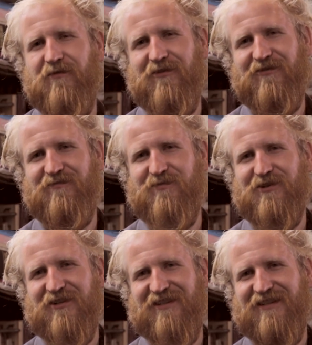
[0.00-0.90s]
full of
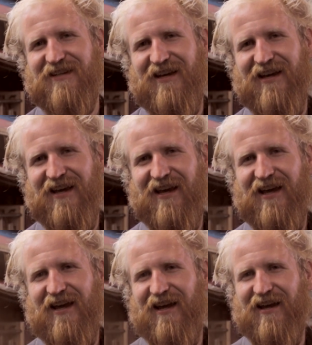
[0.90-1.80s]
books
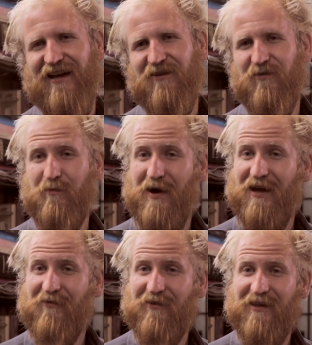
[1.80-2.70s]
and you feel
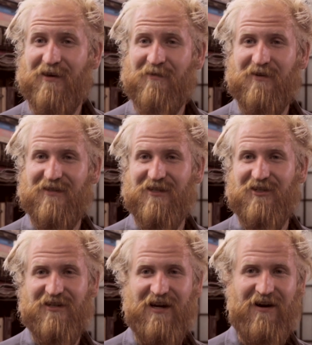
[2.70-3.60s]
bad for them because they
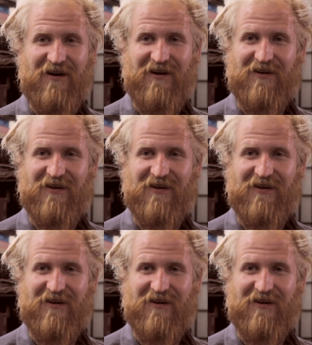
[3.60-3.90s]
just carried